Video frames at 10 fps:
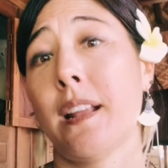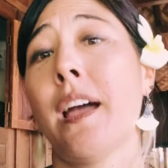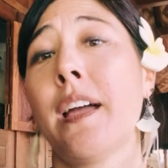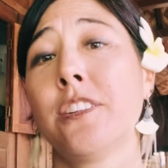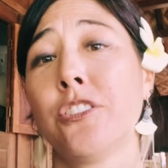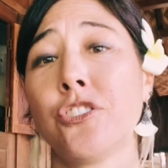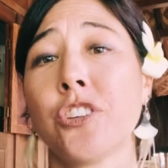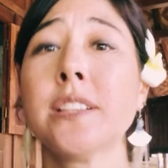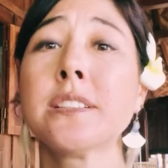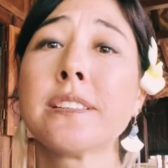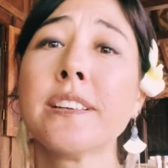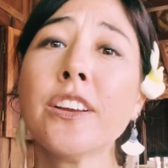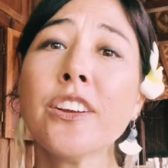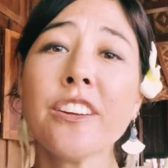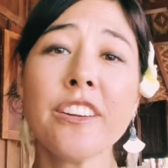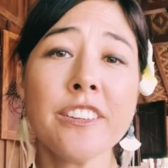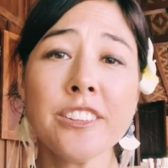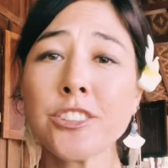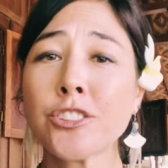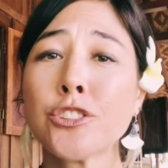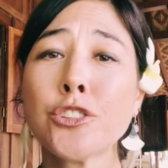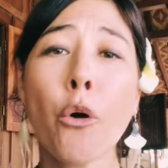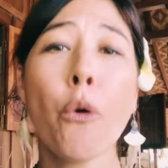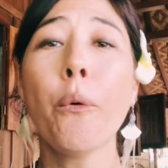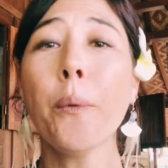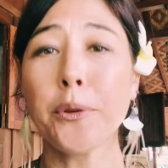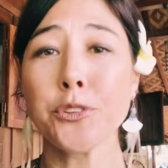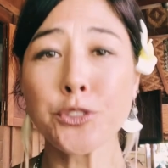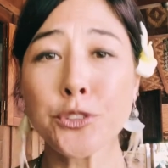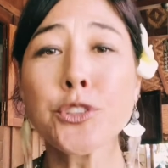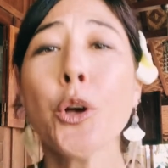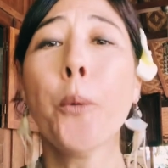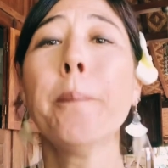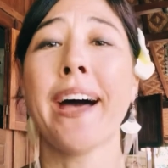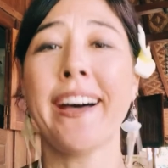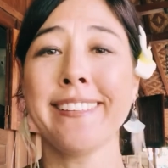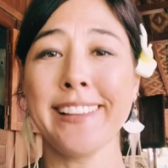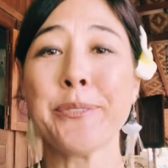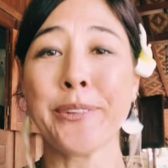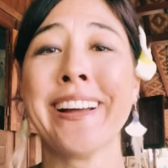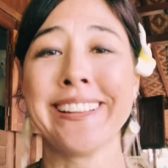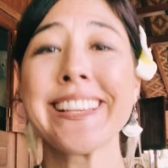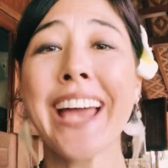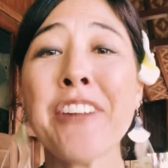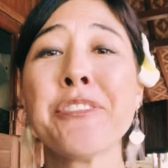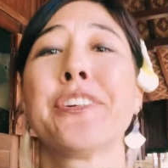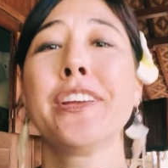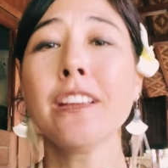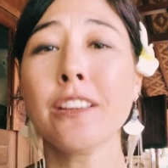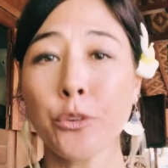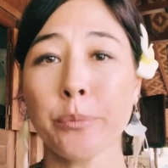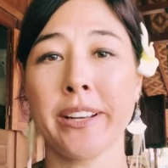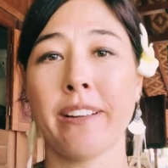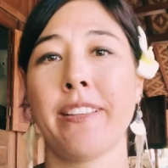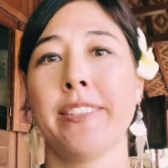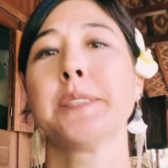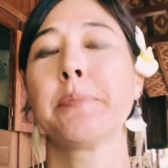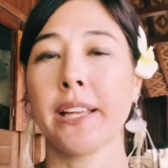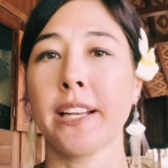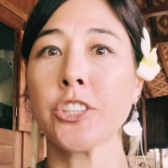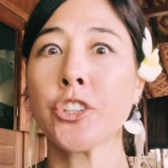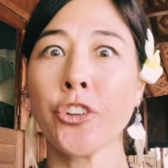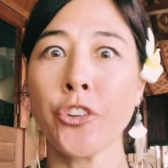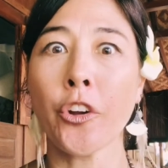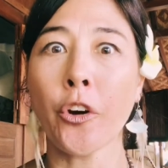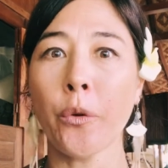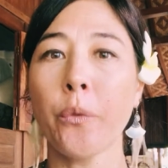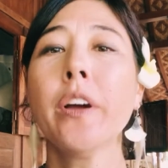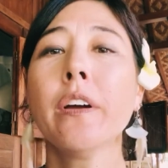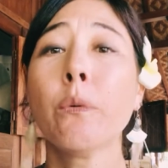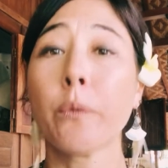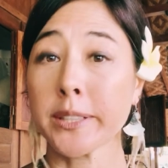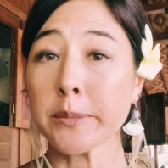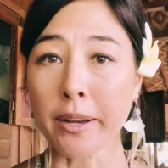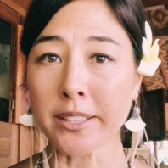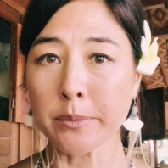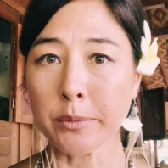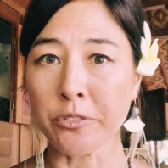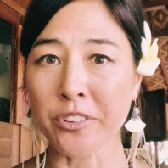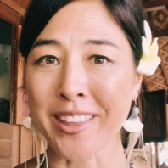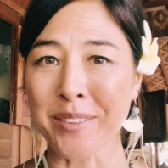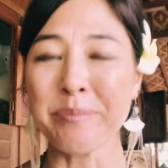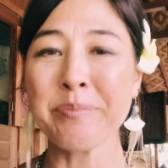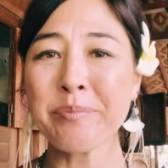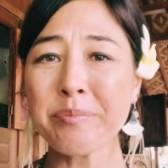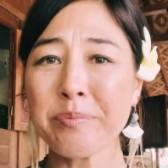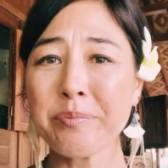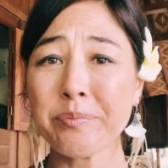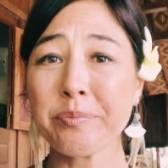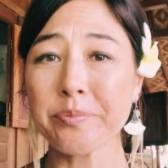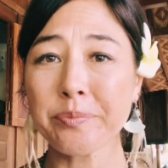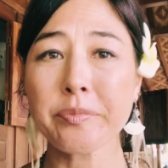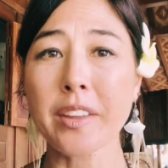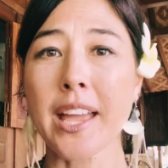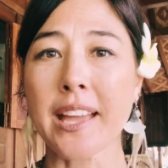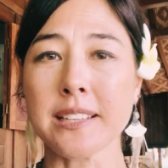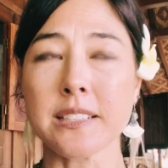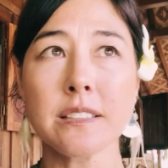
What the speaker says: I just so badly want every human on this planet to know what is possible for them, and